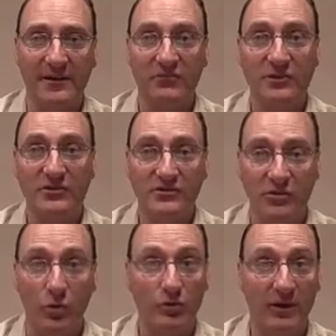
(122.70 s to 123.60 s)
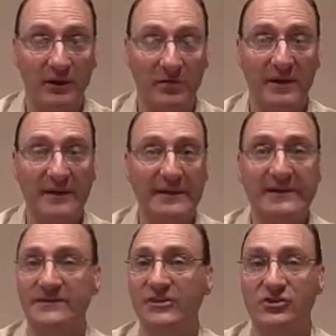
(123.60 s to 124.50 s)
the government just to hold on to their money
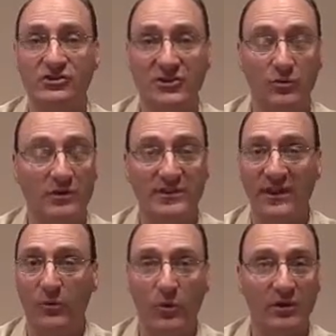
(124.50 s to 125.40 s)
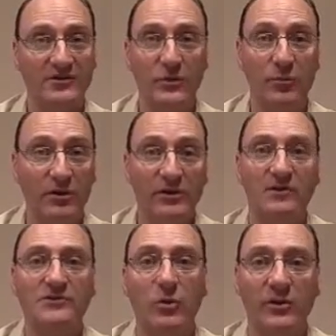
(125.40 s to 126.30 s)
because they just didn't want to say, hey, where else do we put
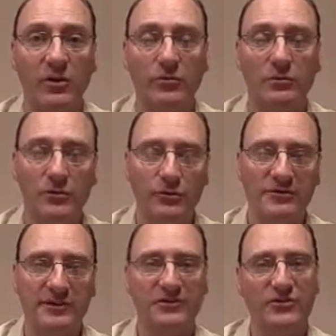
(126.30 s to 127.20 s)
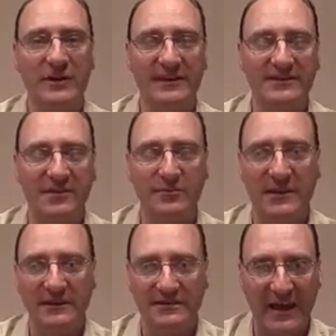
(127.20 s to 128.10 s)
it so we don't lose it? They're trying to get
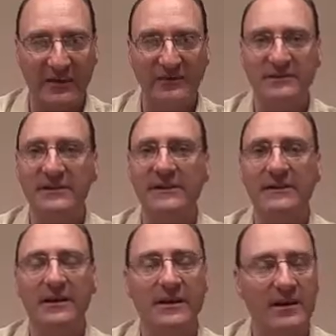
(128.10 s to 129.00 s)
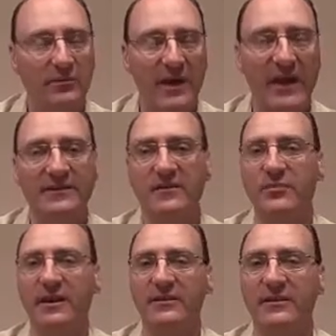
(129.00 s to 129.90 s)
something that is guaranteed, backed
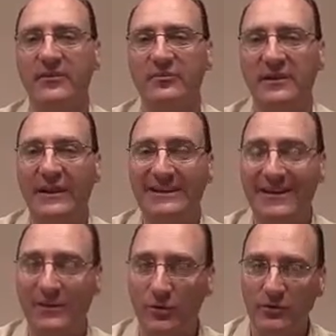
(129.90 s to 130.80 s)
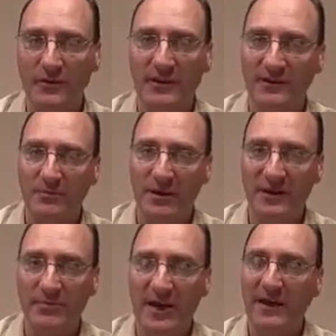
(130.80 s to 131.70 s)
up by the government. They know they're going to get their
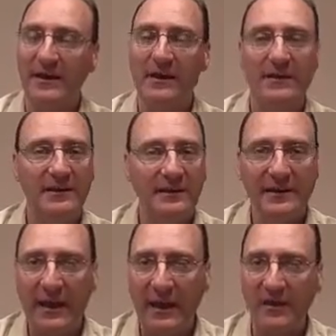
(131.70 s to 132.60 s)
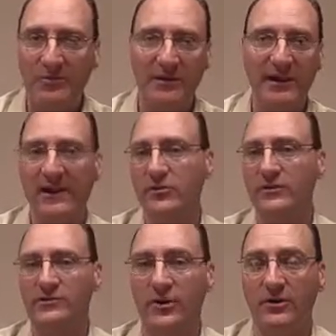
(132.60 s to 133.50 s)
money back. They didn't care about getting a
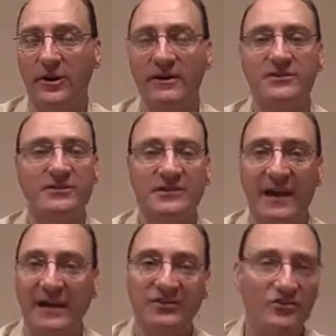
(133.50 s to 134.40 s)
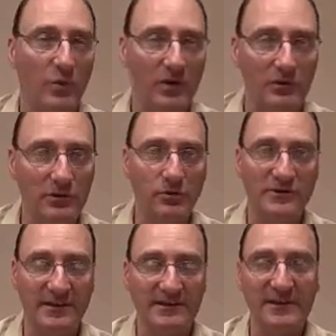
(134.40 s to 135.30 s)
return on it. It's just, hey, I just don't want to
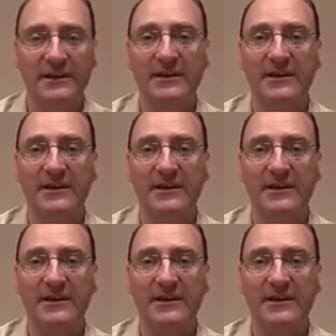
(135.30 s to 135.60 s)
lose it.